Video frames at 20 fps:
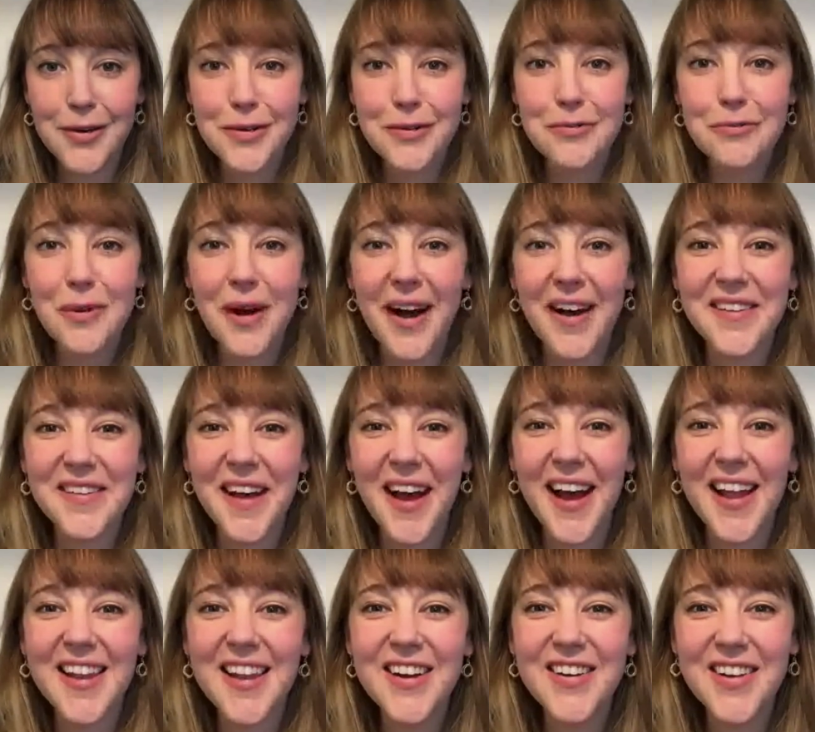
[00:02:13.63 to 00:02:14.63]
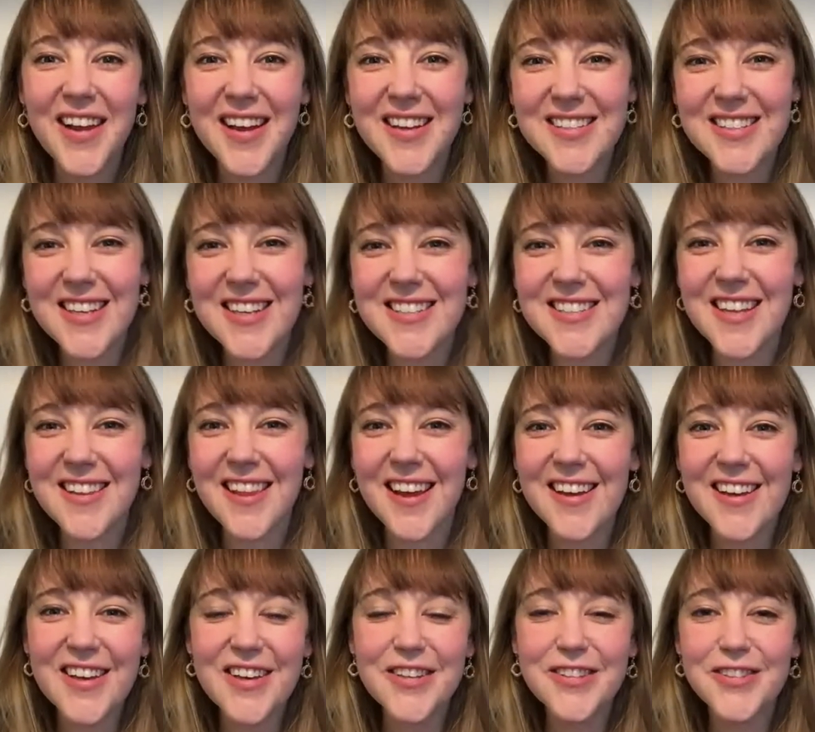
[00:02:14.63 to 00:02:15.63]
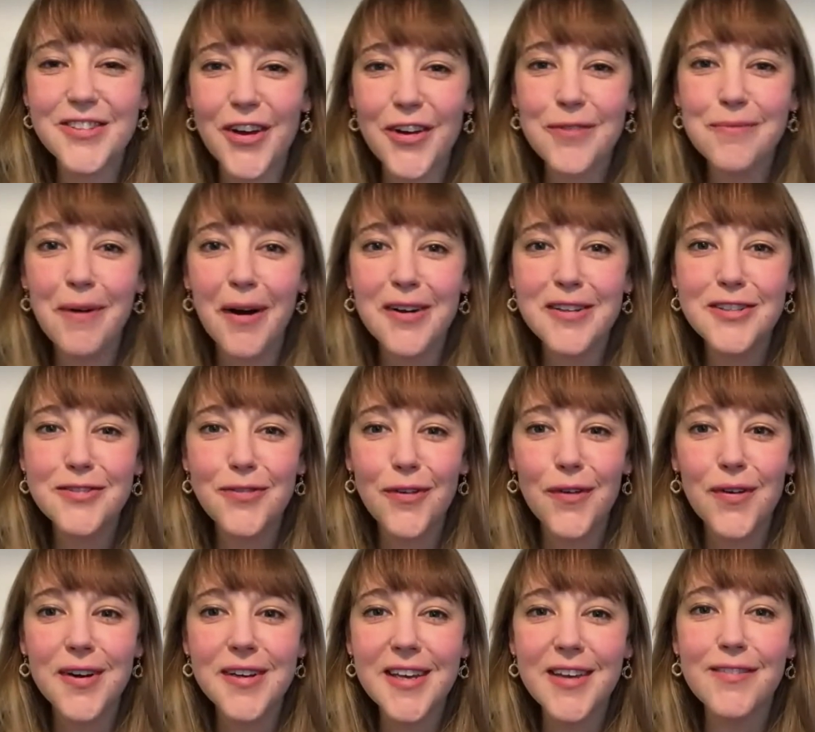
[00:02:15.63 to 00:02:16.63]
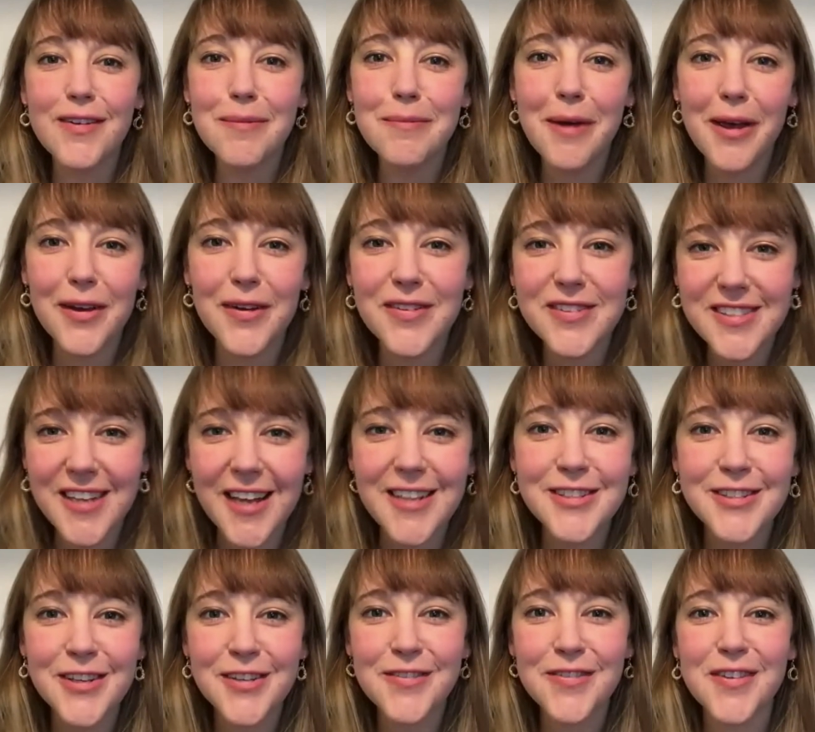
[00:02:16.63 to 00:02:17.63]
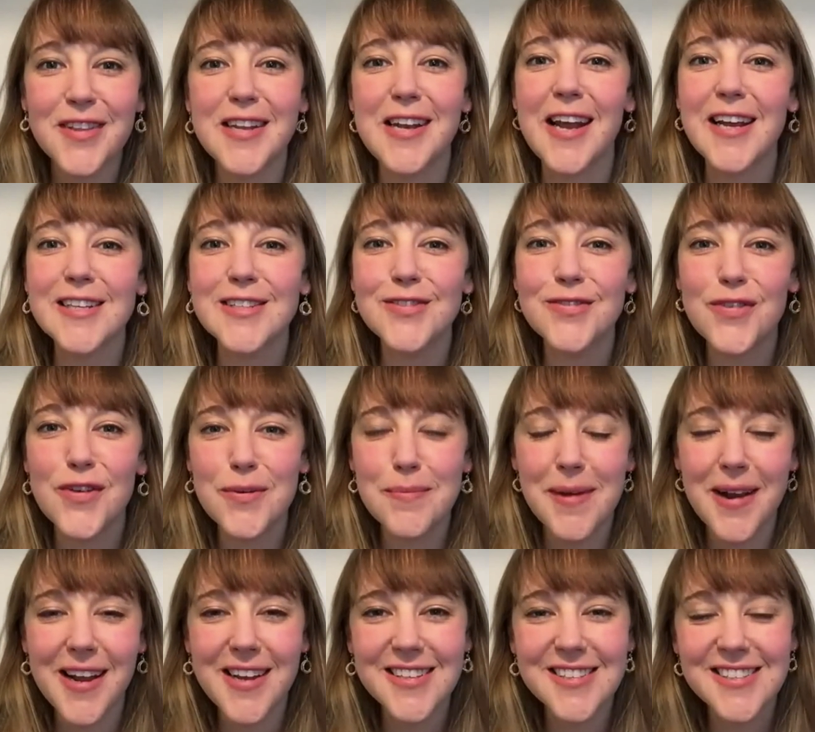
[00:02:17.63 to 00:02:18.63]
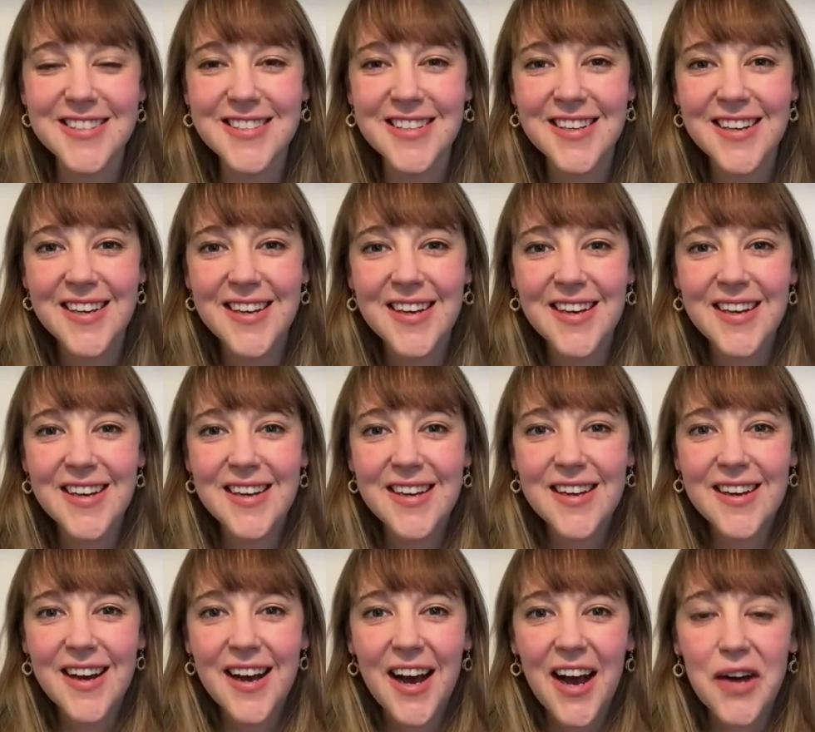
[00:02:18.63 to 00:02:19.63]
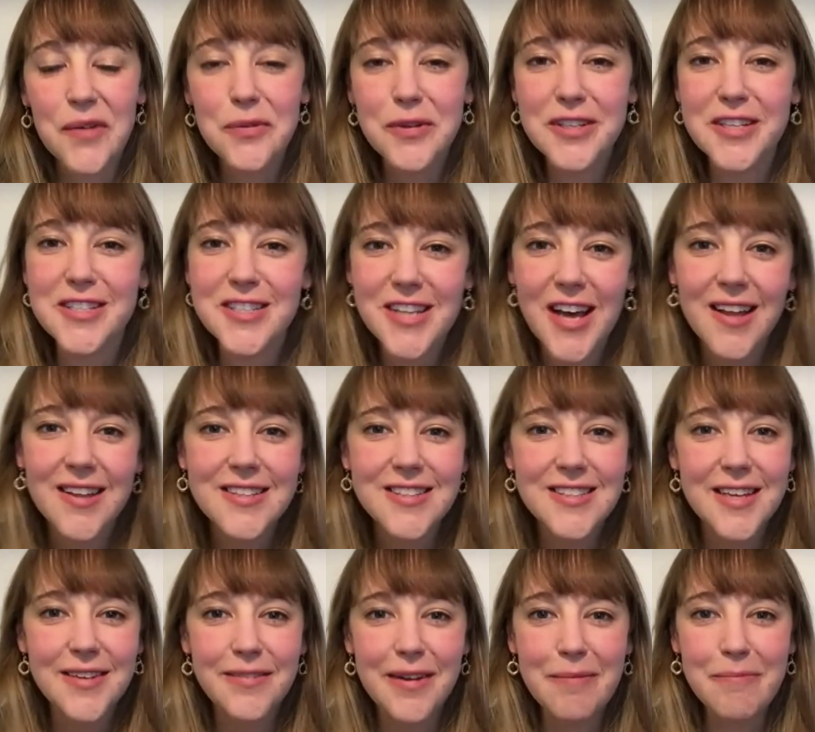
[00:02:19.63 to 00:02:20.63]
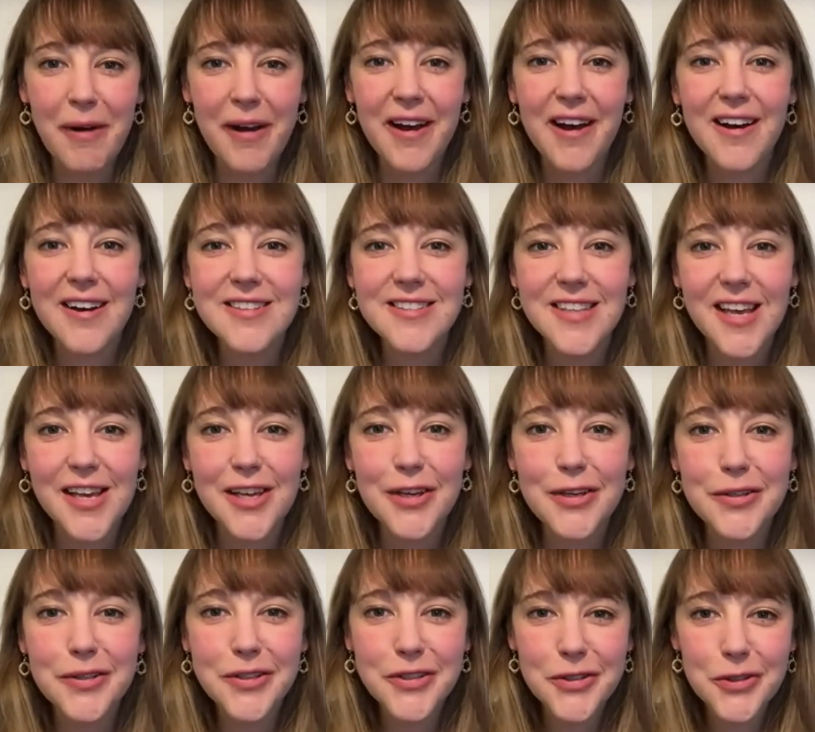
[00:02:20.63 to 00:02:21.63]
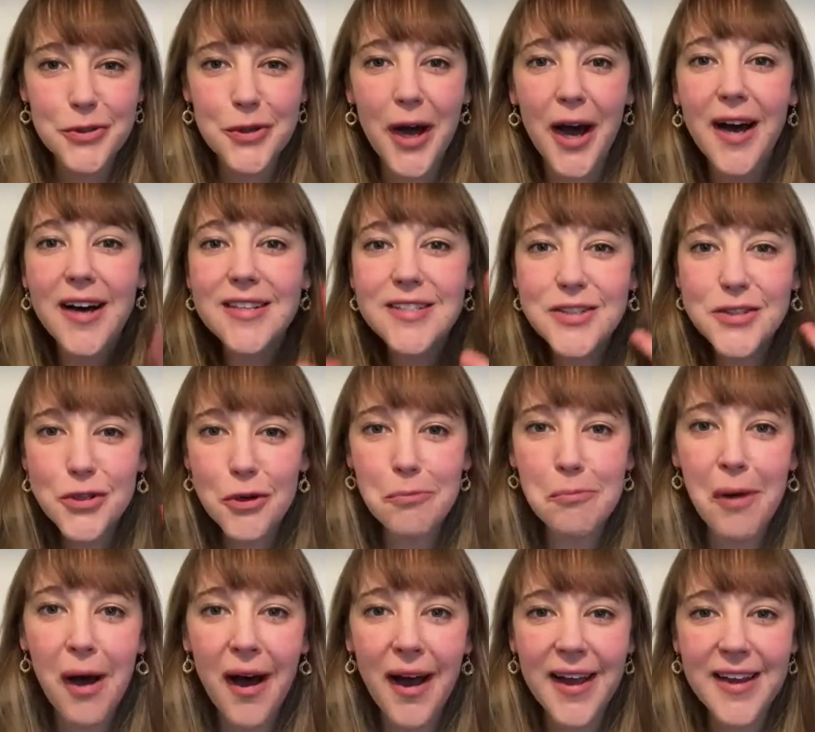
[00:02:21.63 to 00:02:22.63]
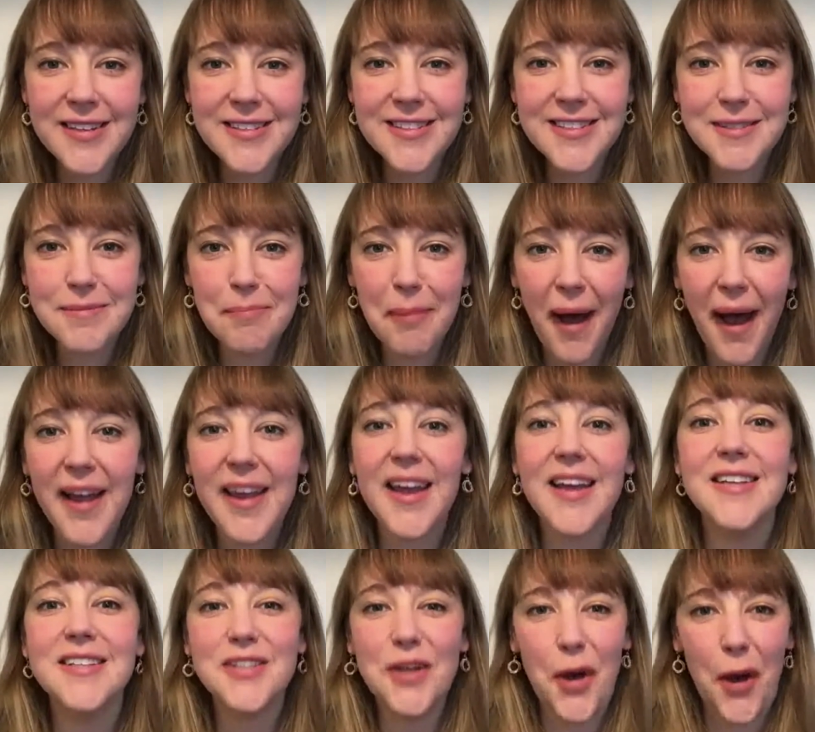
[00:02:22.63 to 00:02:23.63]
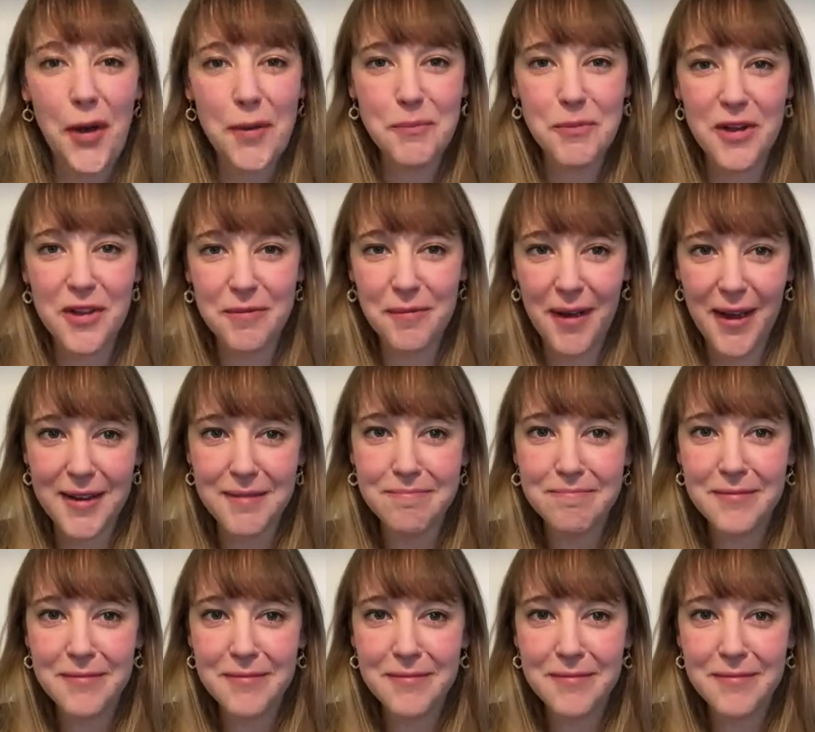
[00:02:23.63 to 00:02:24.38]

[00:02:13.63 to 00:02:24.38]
Well, hello ladies. Thank you so much for giving me your attention for the next few minutes. I want to start this evening by asking you to cast your minds back in time with me.